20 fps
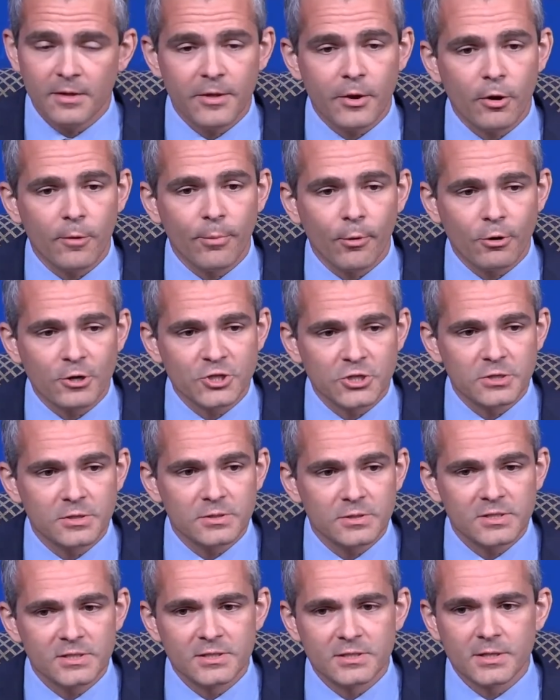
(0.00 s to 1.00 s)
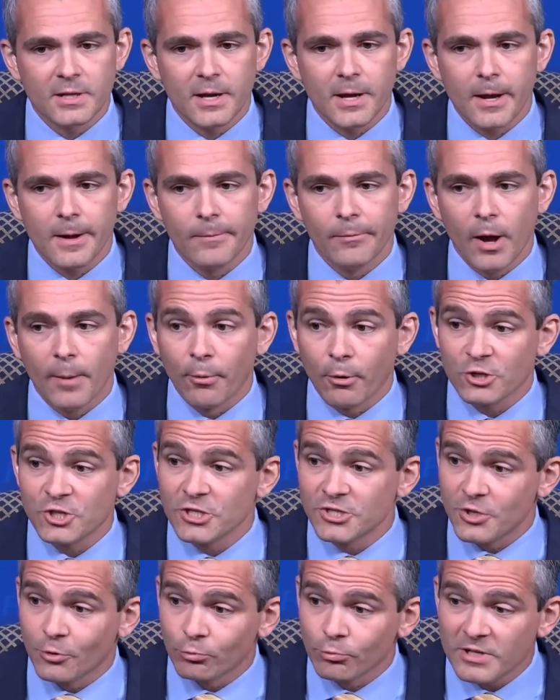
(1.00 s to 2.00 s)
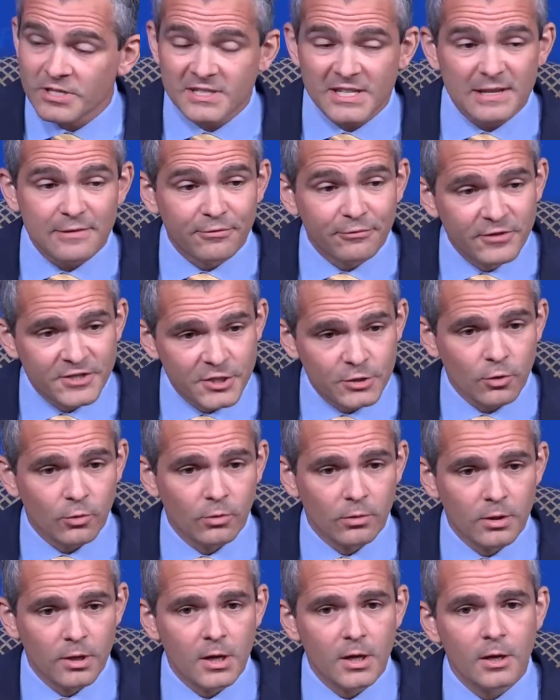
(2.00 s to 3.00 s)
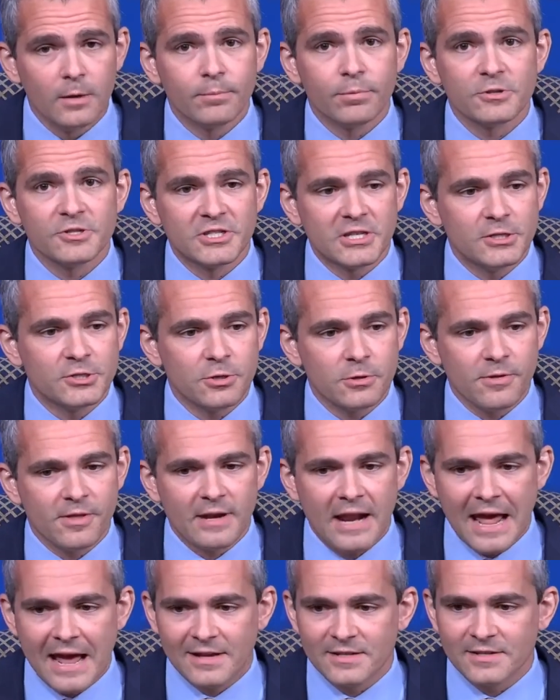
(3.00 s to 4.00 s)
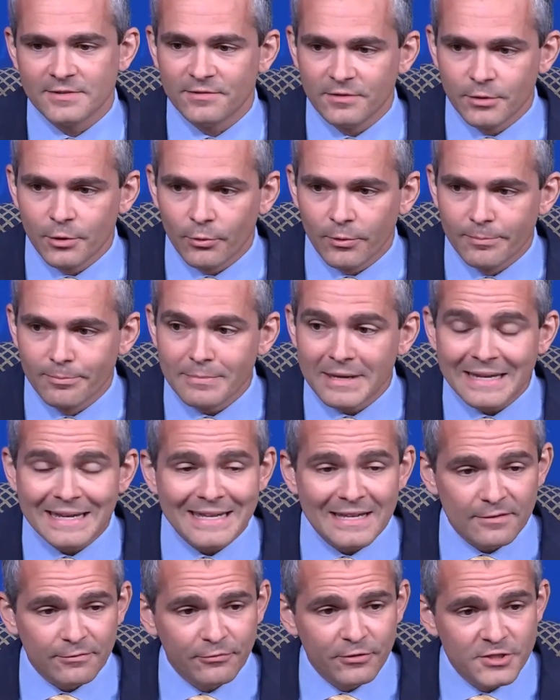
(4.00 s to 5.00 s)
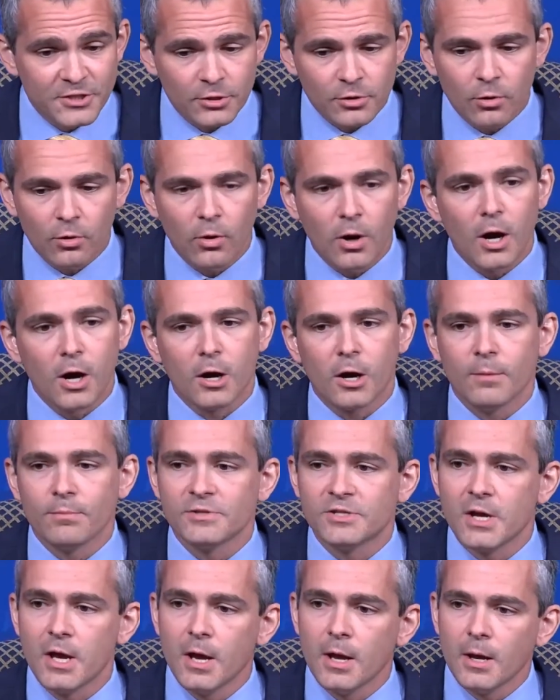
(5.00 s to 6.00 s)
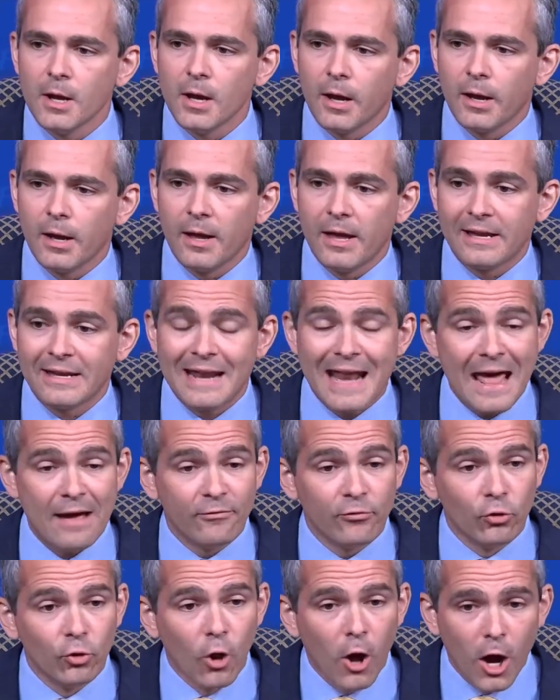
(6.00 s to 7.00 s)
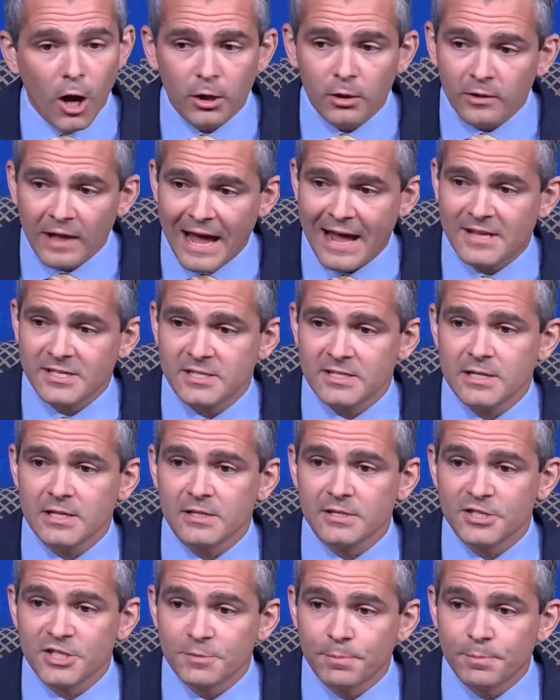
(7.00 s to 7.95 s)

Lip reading: their abortions. Abortion's a risky physical procedure that has immediate physical harms. It can have long-lasting